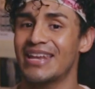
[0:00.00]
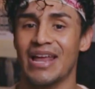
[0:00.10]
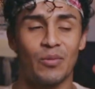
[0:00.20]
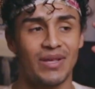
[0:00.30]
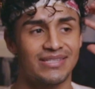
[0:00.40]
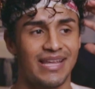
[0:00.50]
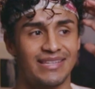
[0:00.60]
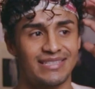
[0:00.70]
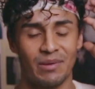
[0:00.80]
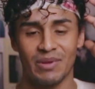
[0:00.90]
and I was, at
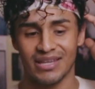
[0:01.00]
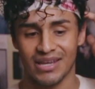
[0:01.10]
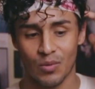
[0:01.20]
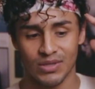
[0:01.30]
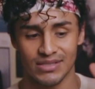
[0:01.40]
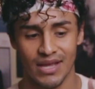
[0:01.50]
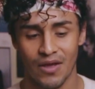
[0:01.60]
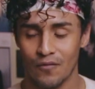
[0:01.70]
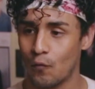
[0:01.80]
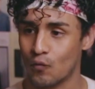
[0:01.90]
the time, I think I was
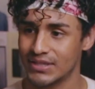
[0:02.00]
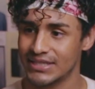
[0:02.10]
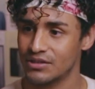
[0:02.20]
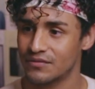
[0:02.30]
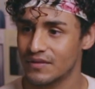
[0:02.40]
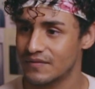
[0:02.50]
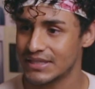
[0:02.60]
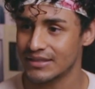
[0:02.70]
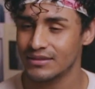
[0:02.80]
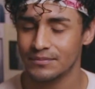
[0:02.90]
14 or
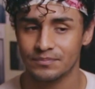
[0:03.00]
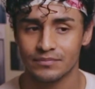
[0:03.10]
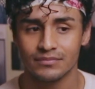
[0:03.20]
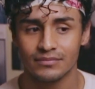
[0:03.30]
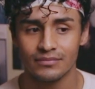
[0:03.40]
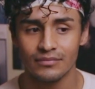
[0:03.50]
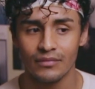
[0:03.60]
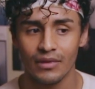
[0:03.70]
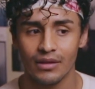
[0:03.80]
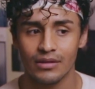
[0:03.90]
15. Mm-hmm.
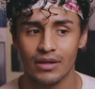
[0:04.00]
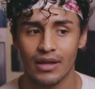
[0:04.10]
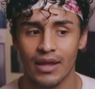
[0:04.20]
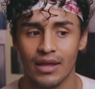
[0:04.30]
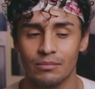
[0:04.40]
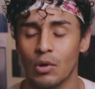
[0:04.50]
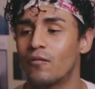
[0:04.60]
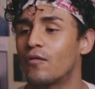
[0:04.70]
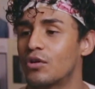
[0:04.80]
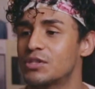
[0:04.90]
And
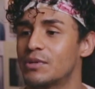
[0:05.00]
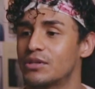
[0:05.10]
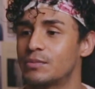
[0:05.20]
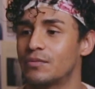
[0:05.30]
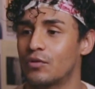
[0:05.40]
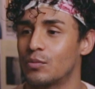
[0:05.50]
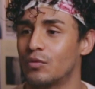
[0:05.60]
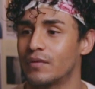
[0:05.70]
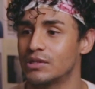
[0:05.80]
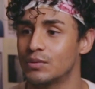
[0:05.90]
of course, because before
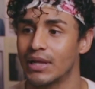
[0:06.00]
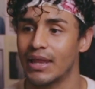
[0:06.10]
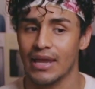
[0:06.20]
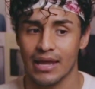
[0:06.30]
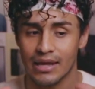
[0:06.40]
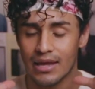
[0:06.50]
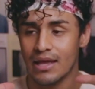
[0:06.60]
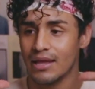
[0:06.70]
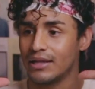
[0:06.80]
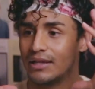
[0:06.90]
moving to LA, I
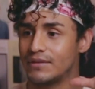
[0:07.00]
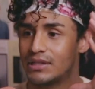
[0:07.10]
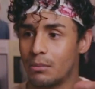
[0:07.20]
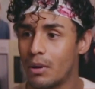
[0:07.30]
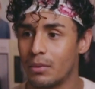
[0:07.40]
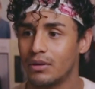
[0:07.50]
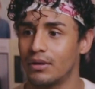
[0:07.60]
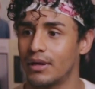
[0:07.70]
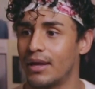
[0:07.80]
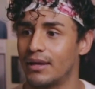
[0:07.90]
lived in a
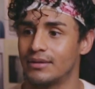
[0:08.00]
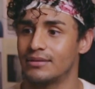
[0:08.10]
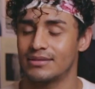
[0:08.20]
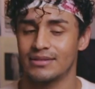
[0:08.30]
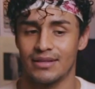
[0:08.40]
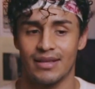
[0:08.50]
bubble. And